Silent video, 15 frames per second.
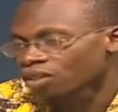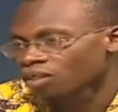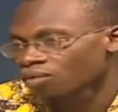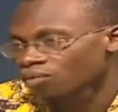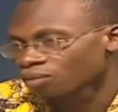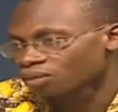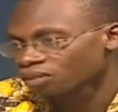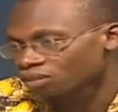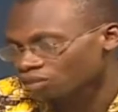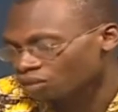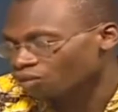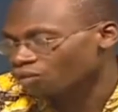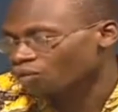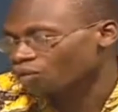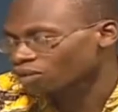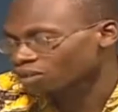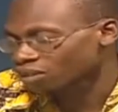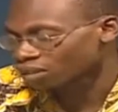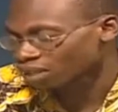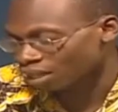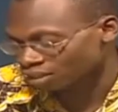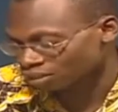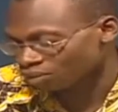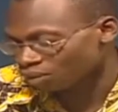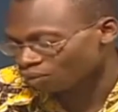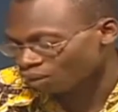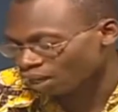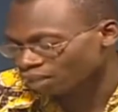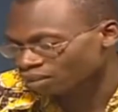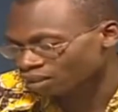But as a
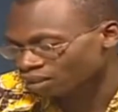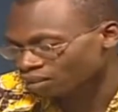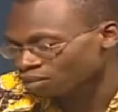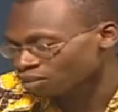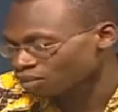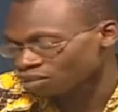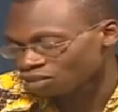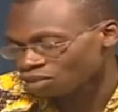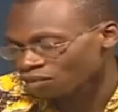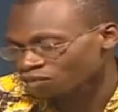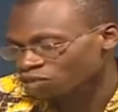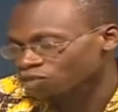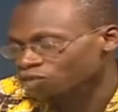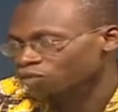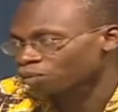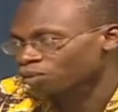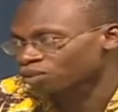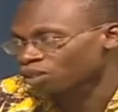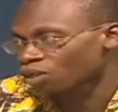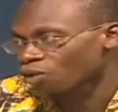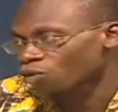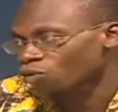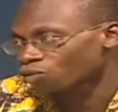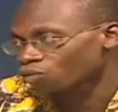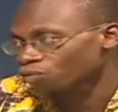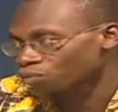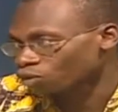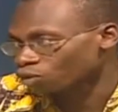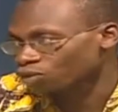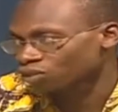writer, you have to sponsor your own
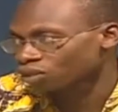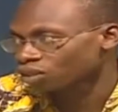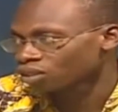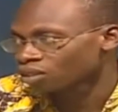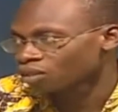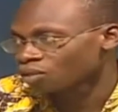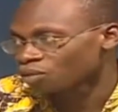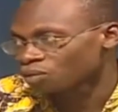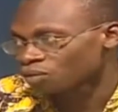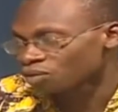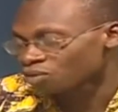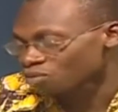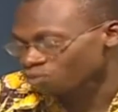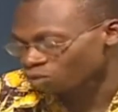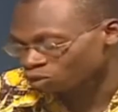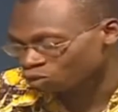books. You want to do